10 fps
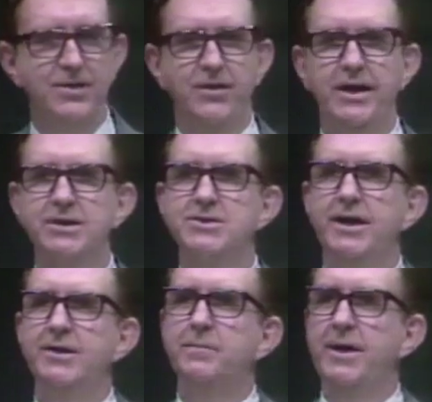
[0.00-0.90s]
The next
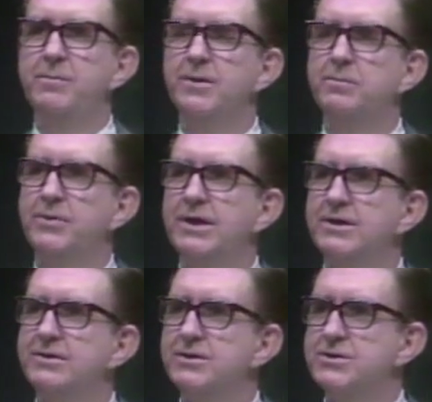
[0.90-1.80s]
day, the paper
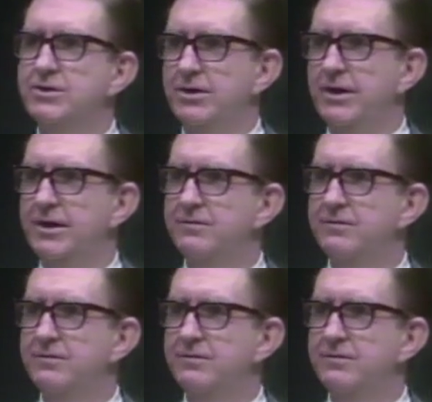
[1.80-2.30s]
printed the story.